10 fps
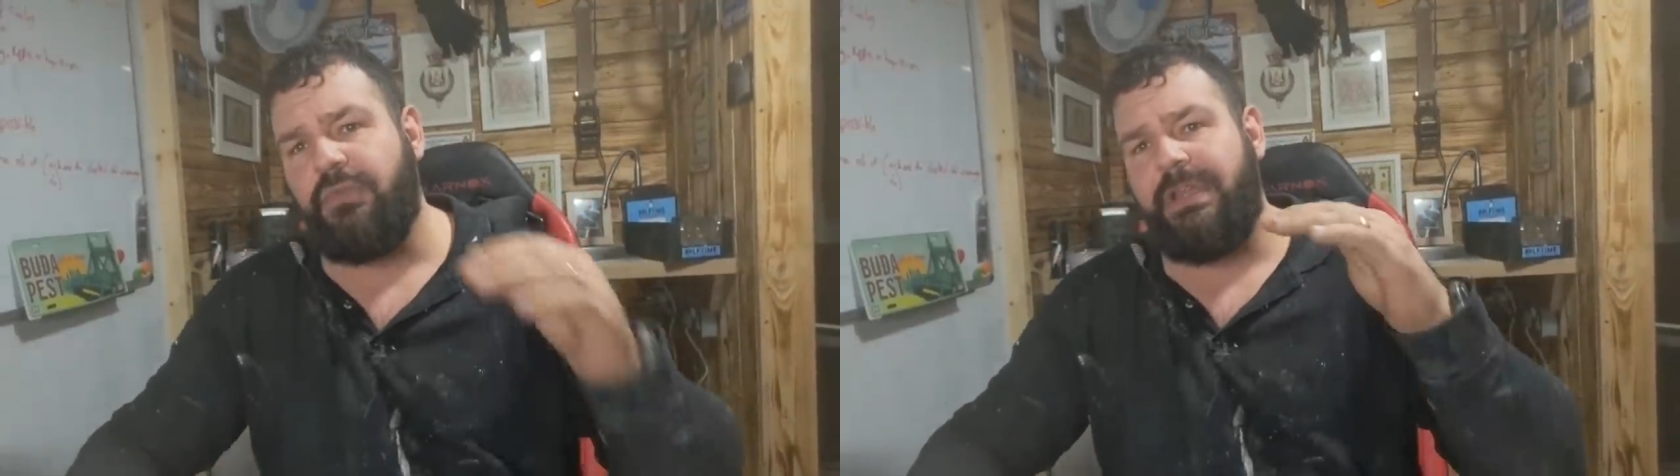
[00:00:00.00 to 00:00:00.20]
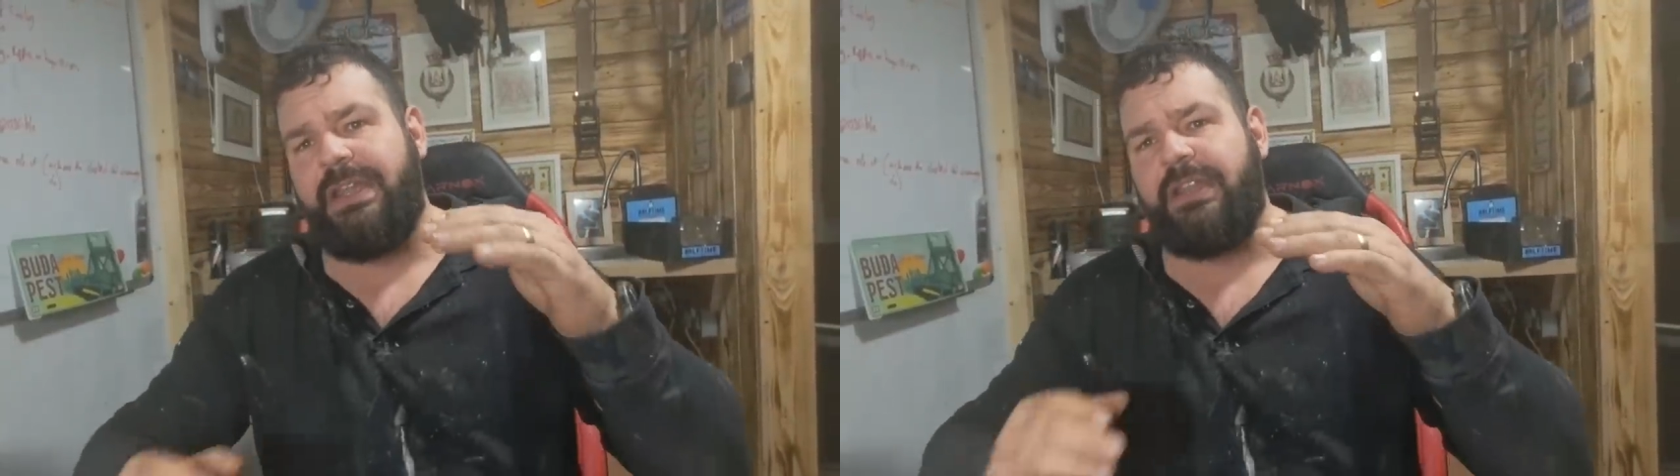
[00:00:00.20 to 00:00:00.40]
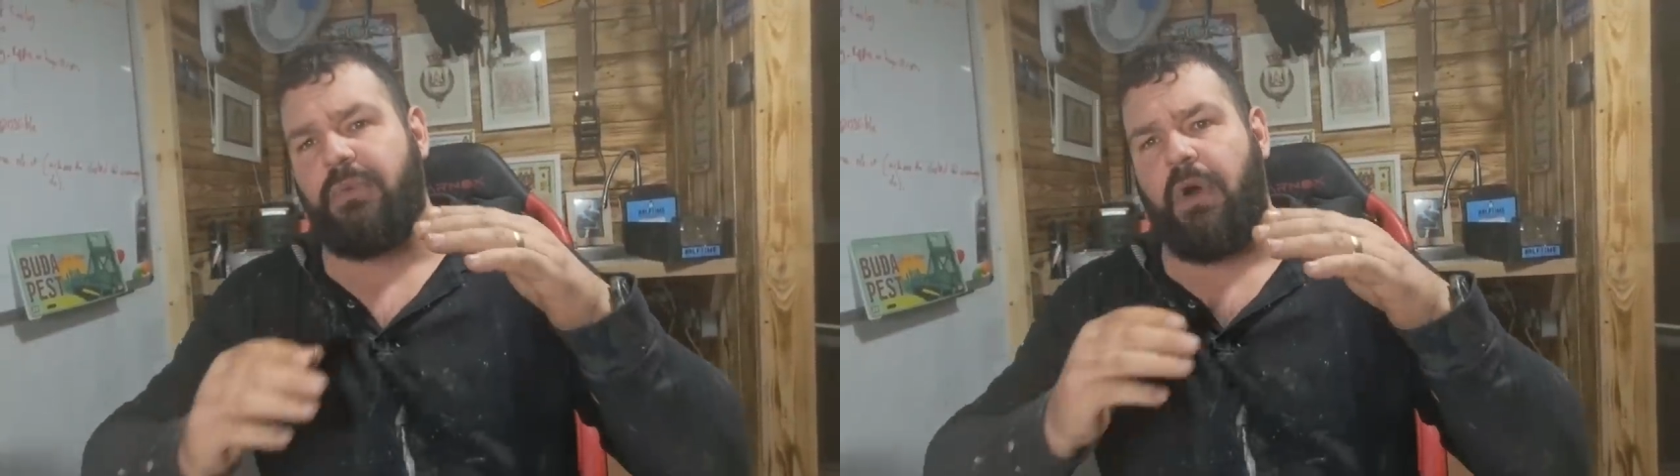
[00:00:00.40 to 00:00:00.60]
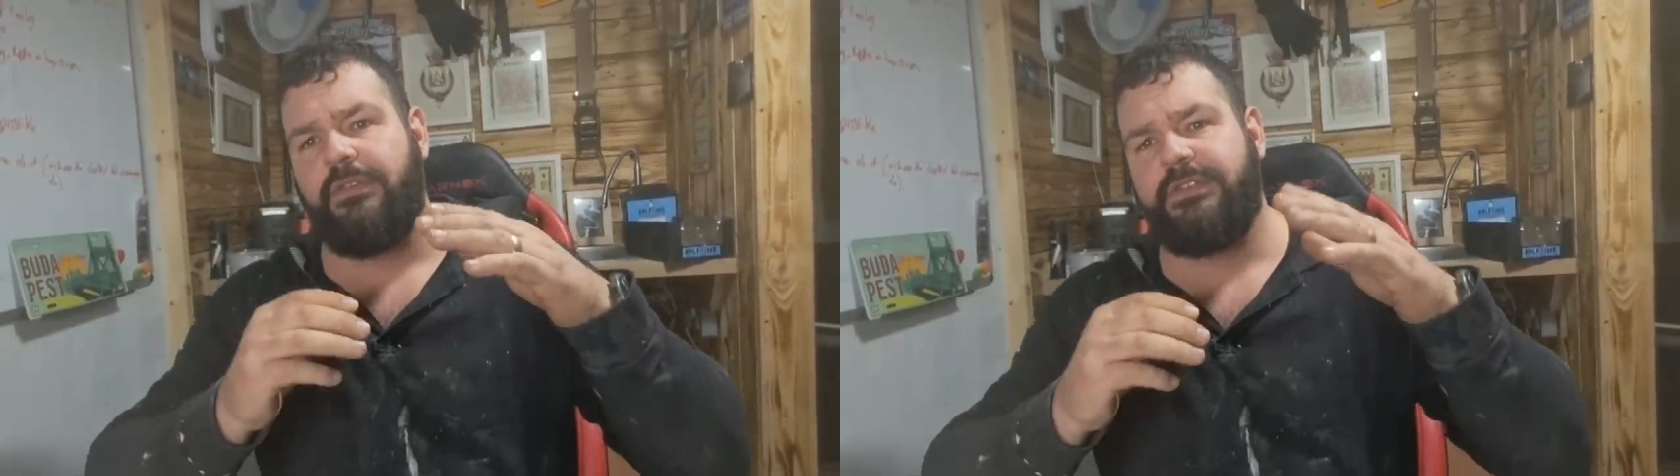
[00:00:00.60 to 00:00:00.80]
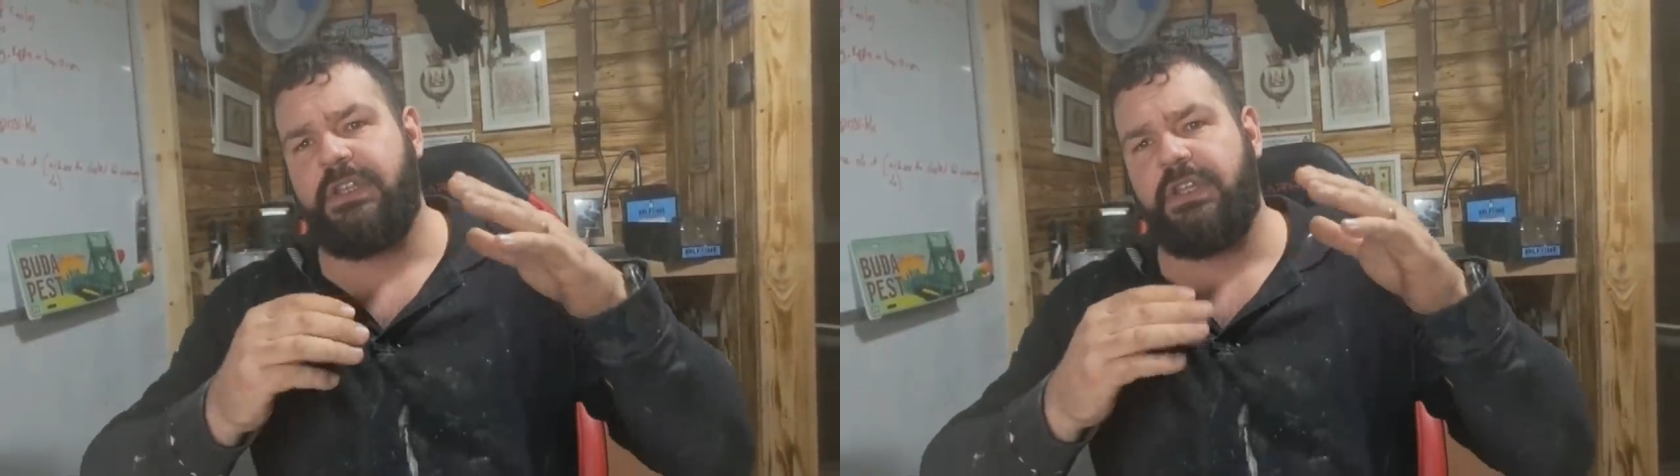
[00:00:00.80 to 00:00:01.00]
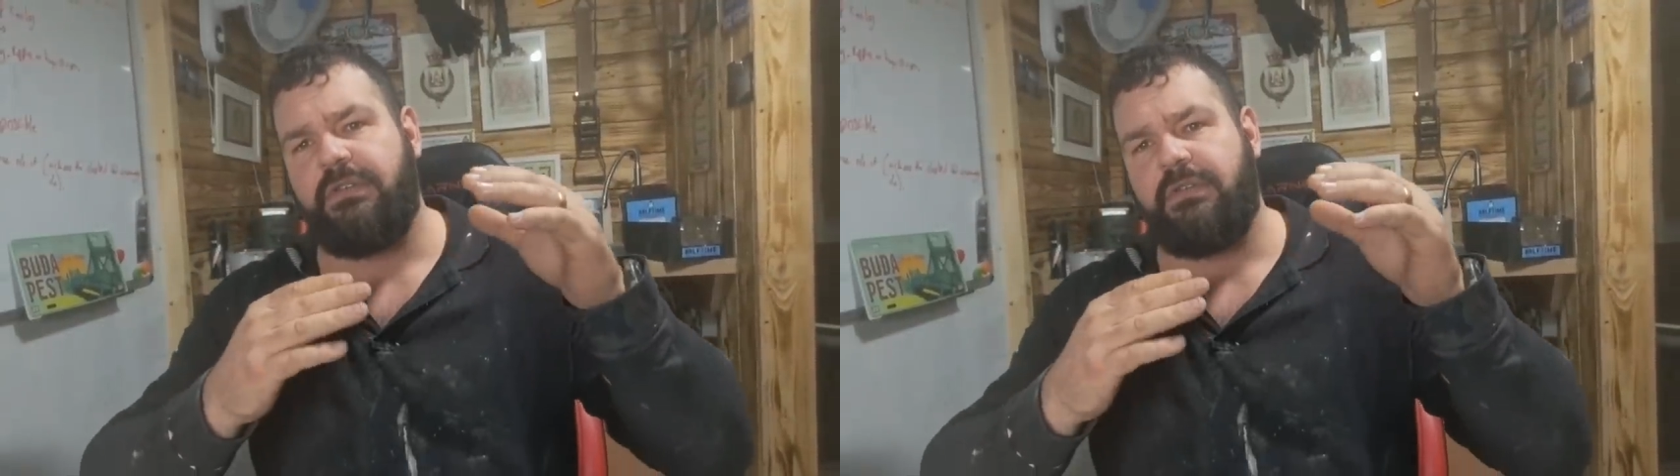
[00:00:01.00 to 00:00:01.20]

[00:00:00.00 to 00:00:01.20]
mean the ones that